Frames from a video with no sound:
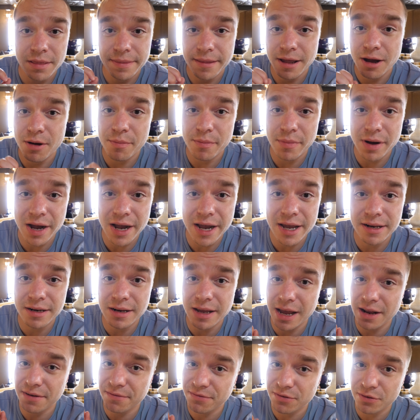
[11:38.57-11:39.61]
Now mine,
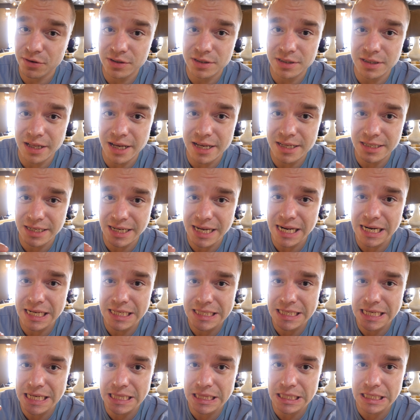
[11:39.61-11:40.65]
at first glance, I gotta
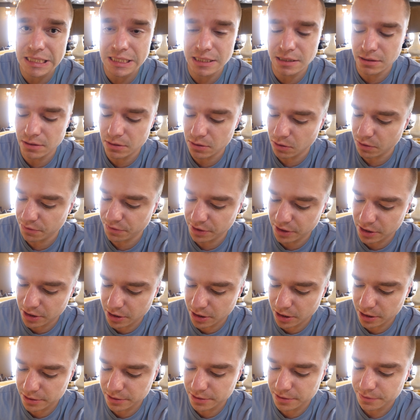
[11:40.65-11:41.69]
say, it looks a little
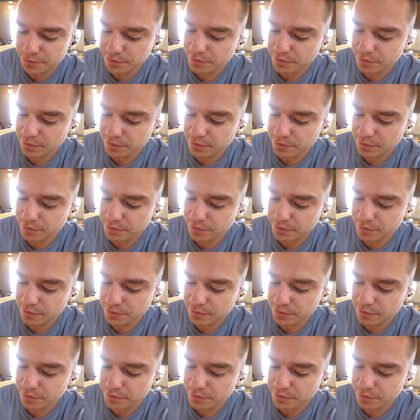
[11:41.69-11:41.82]
overcooked.